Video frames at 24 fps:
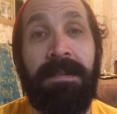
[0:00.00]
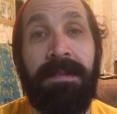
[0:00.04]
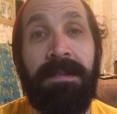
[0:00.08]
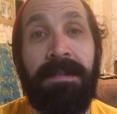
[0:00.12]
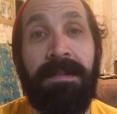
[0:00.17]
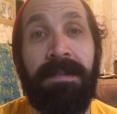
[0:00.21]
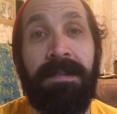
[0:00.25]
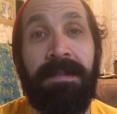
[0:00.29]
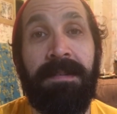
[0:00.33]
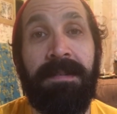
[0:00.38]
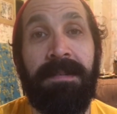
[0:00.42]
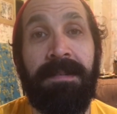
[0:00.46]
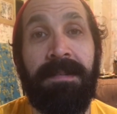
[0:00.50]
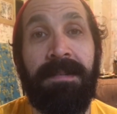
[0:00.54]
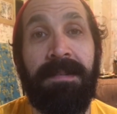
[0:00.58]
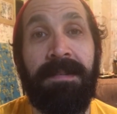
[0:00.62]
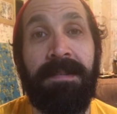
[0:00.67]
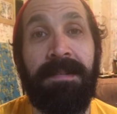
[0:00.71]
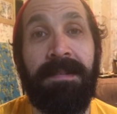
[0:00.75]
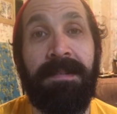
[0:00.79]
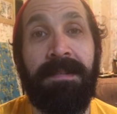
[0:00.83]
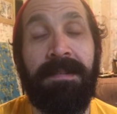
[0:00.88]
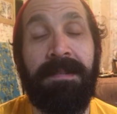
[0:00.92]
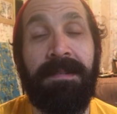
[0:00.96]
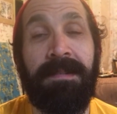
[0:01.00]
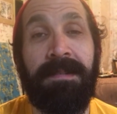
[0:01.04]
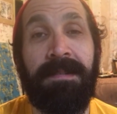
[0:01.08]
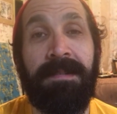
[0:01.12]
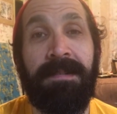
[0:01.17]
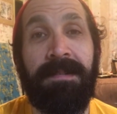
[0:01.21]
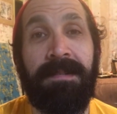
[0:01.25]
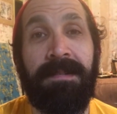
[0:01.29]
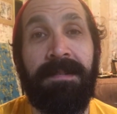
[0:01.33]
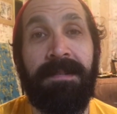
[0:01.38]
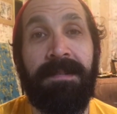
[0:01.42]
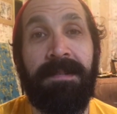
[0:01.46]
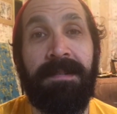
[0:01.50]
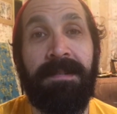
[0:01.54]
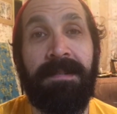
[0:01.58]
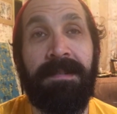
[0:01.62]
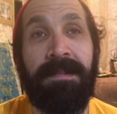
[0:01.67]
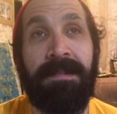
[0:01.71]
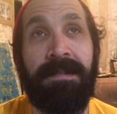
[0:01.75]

No one is speaking in this clip.